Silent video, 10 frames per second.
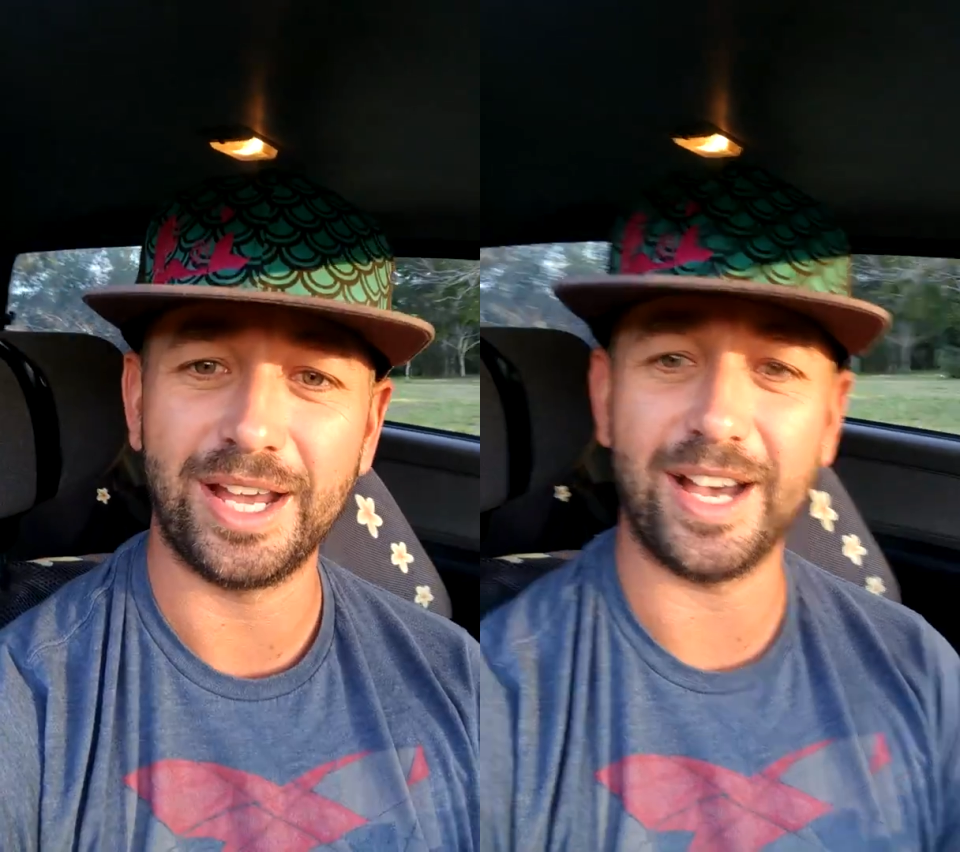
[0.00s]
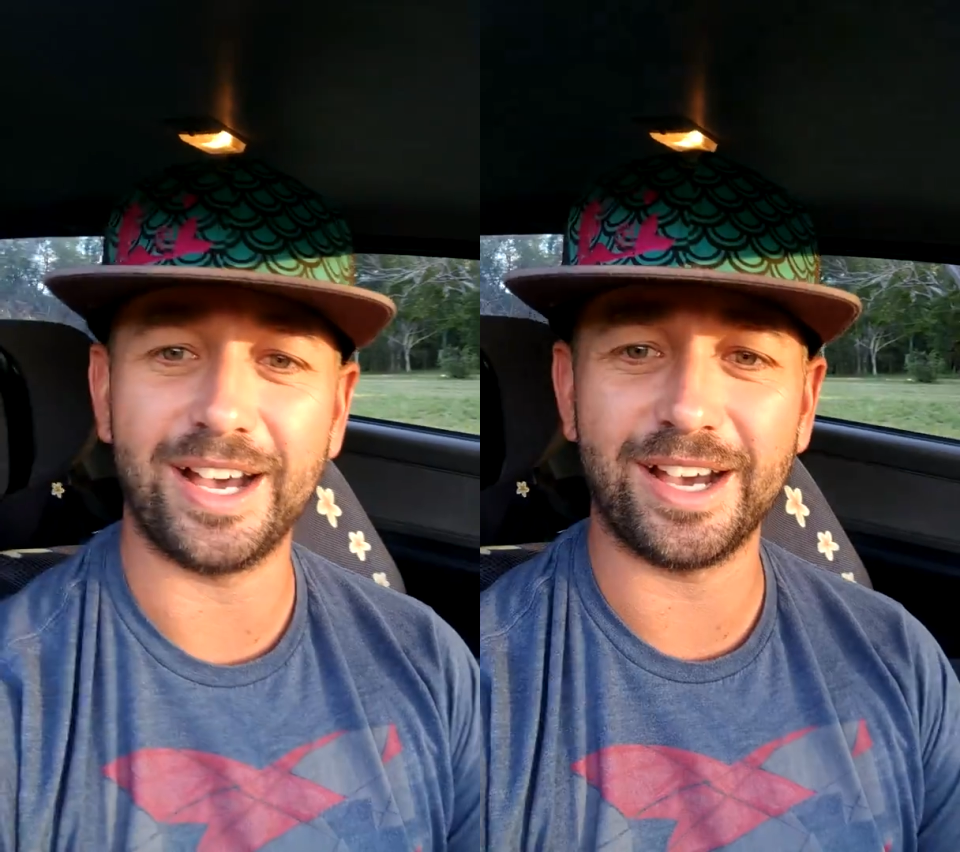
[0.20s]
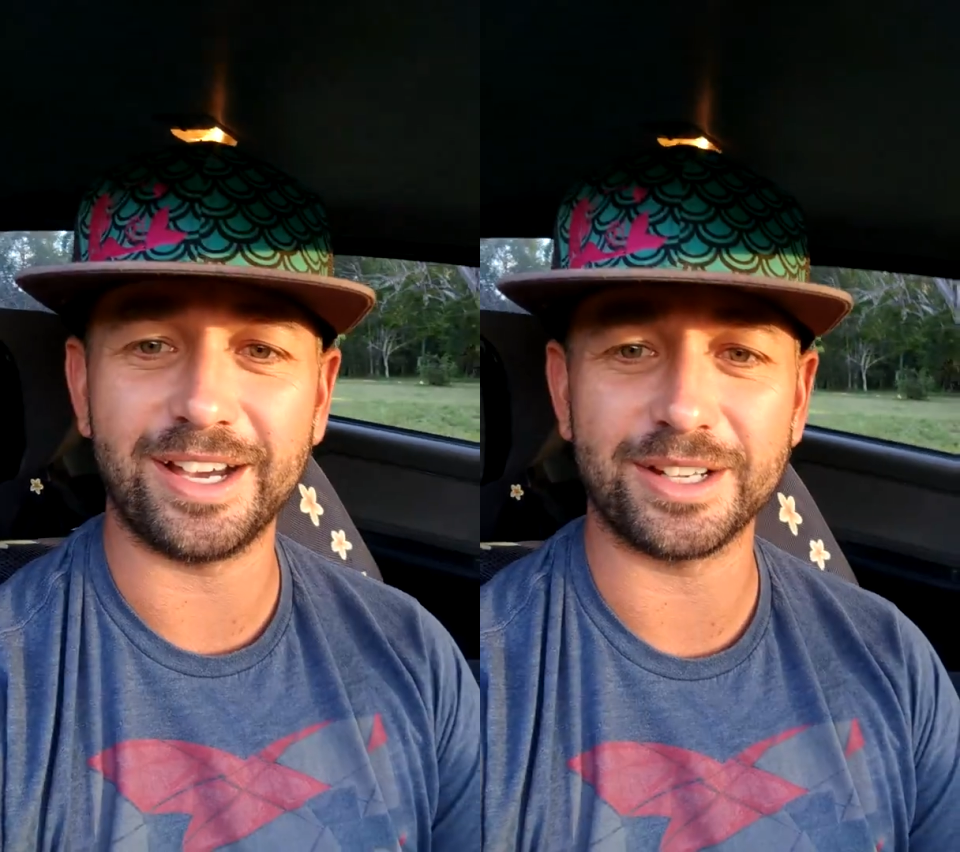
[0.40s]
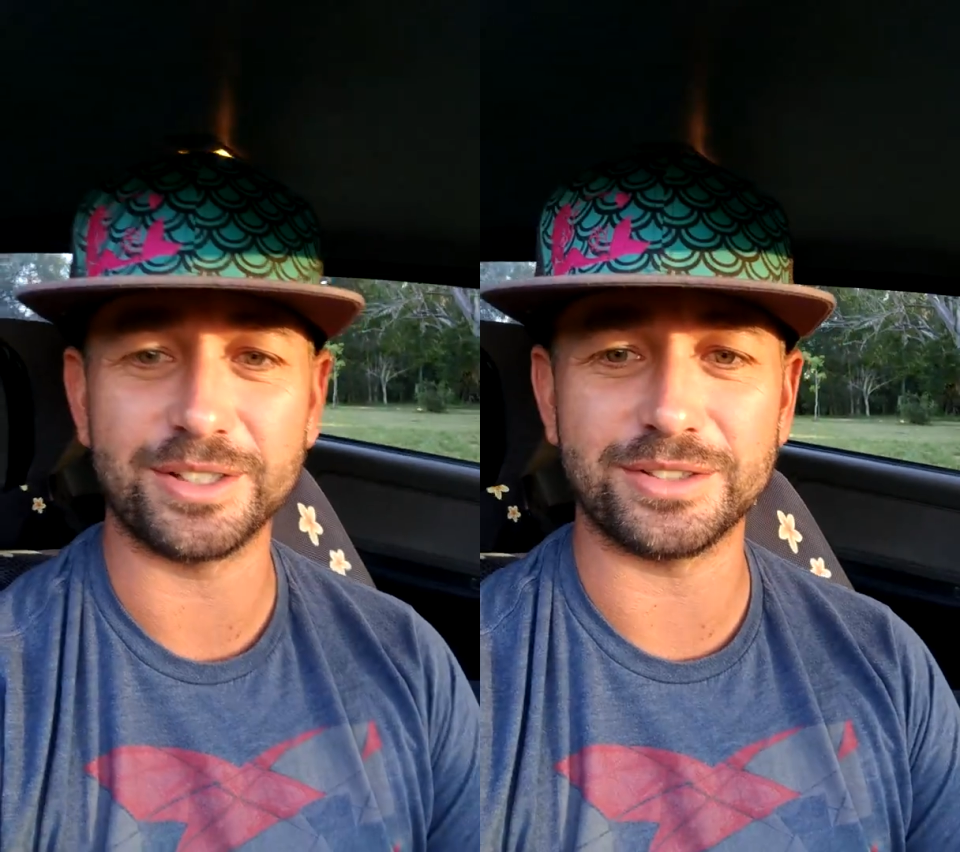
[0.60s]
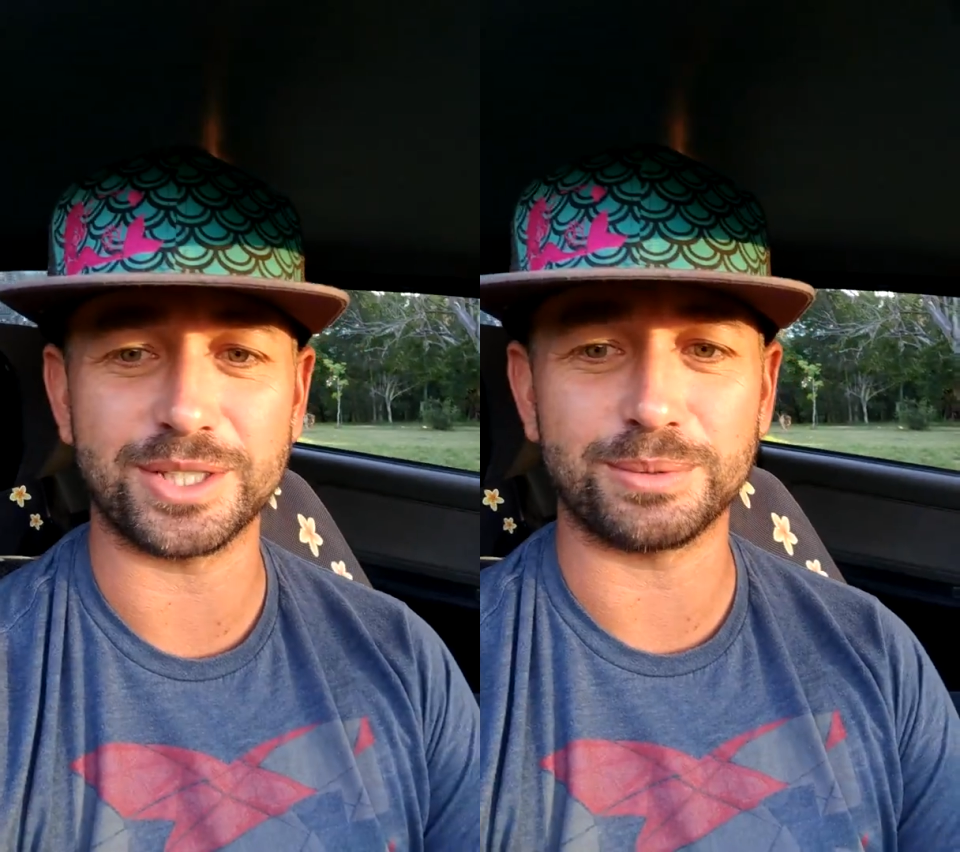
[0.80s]

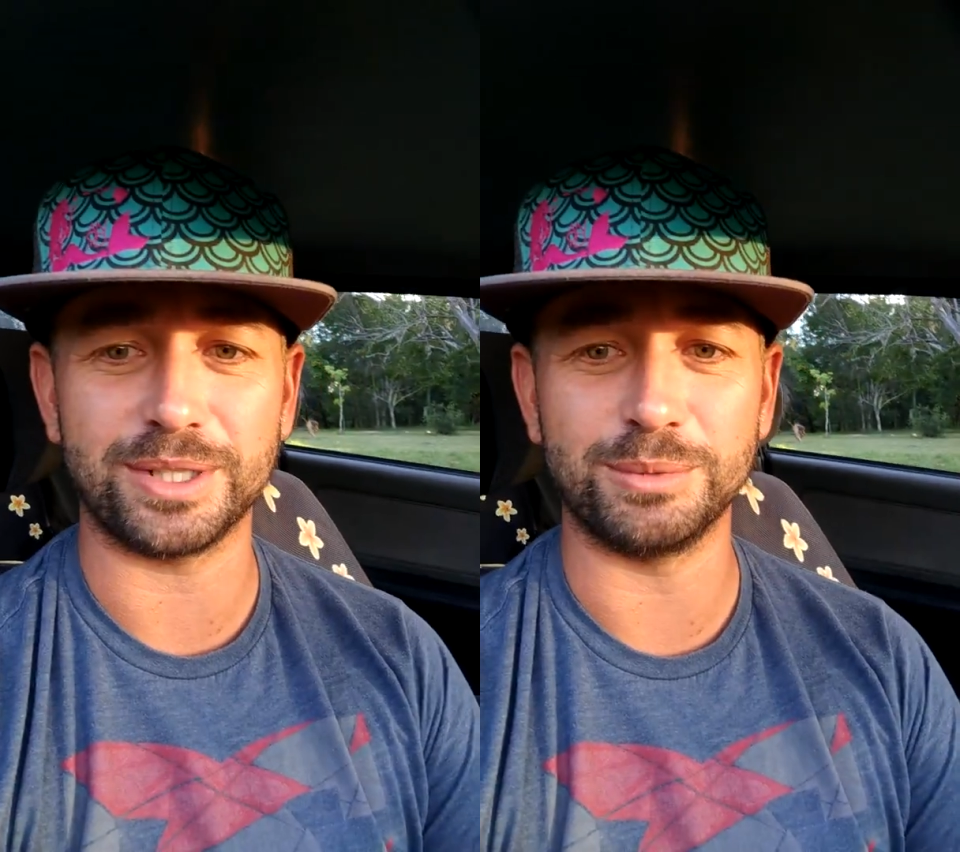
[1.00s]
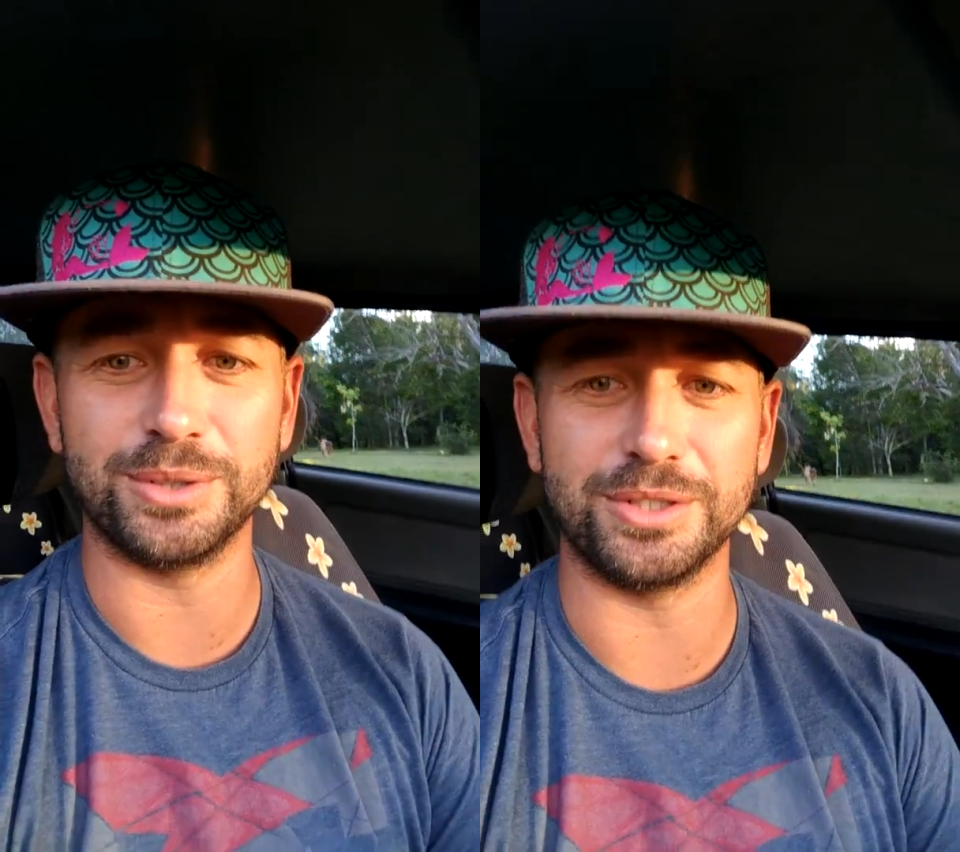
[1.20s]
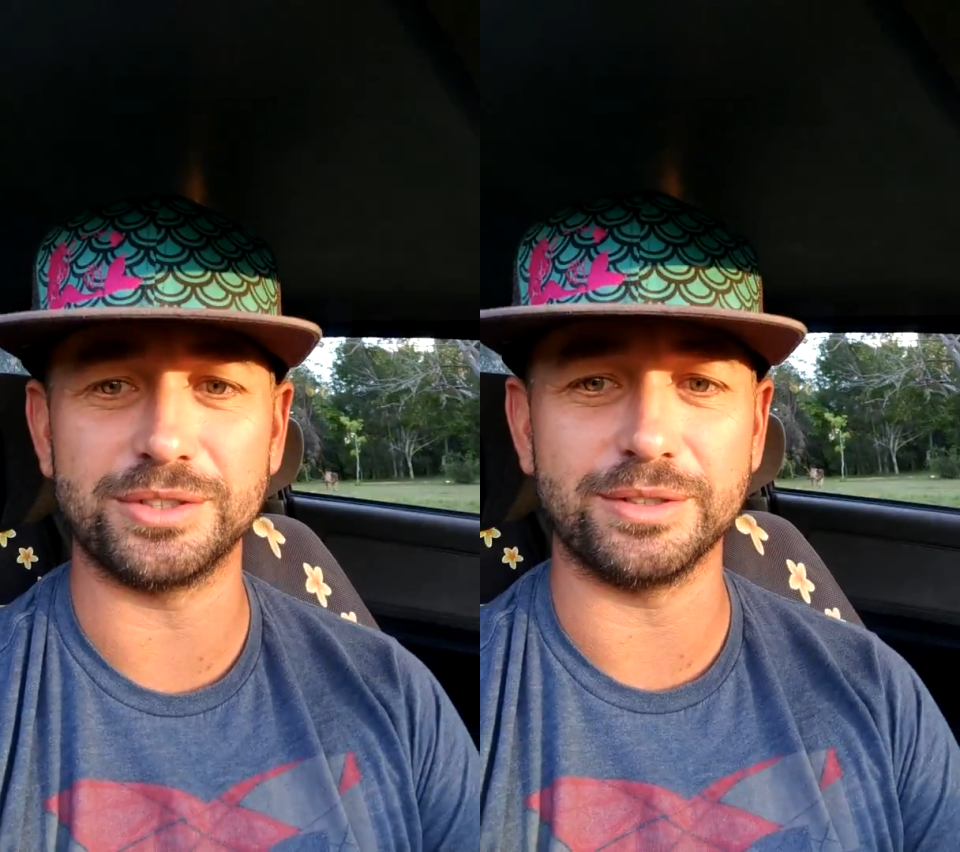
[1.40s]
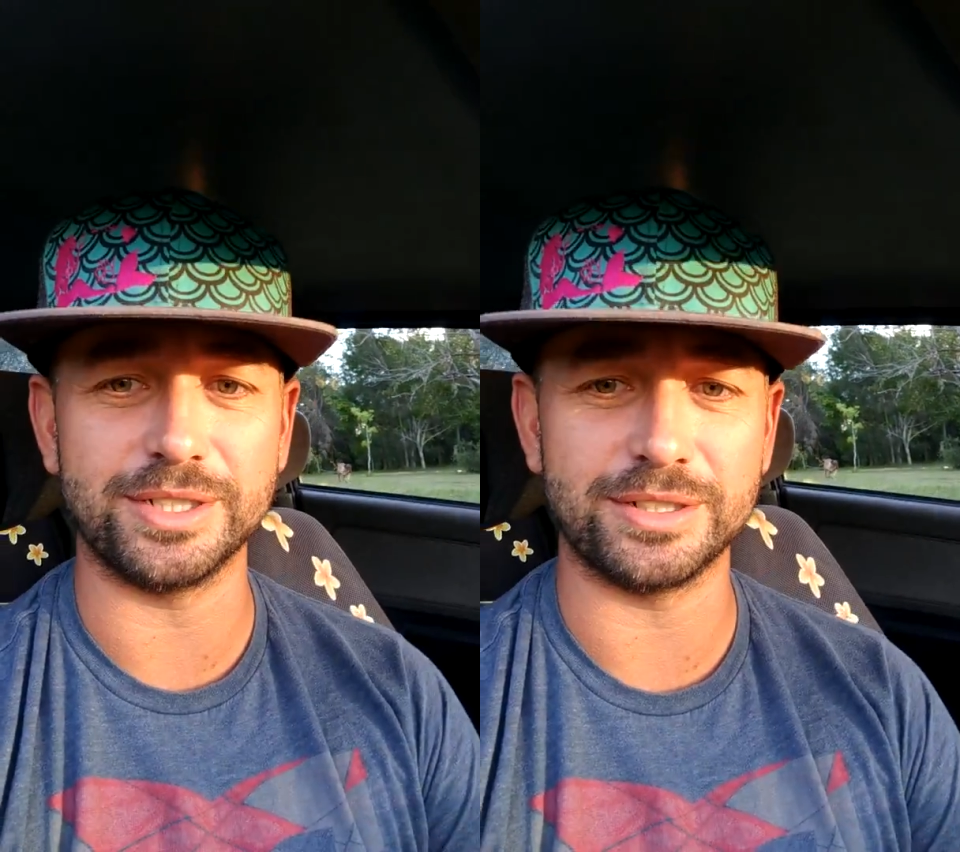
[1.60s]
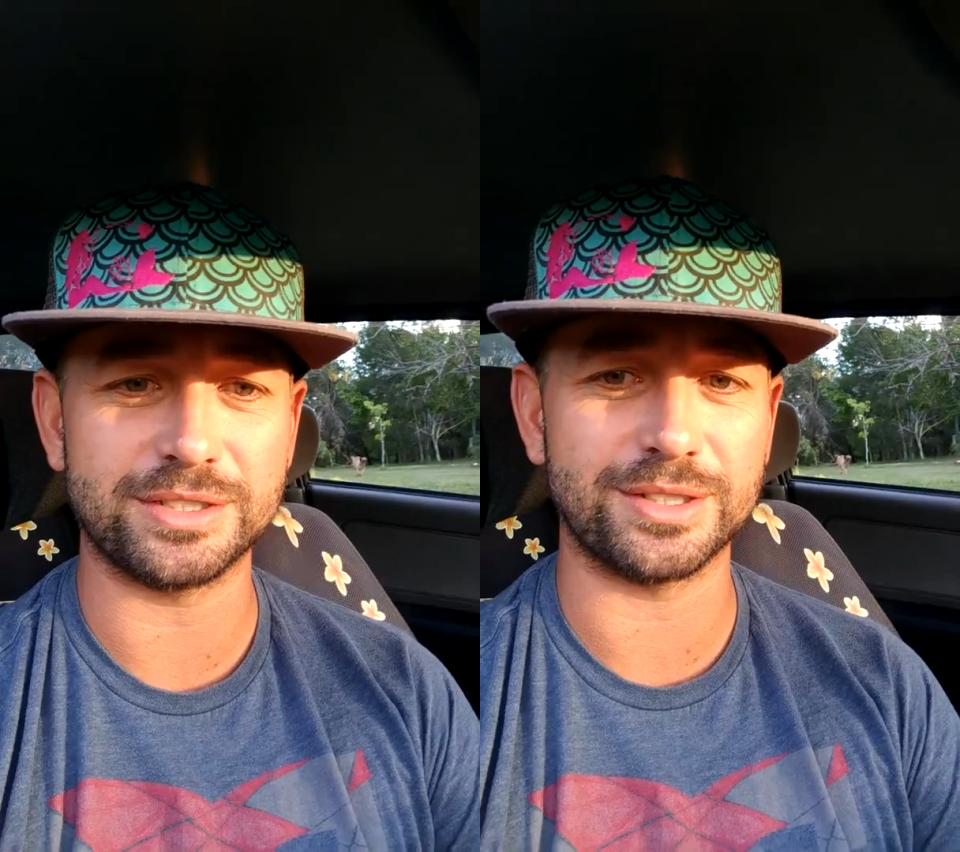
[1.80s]
because that's what I'm good at doing,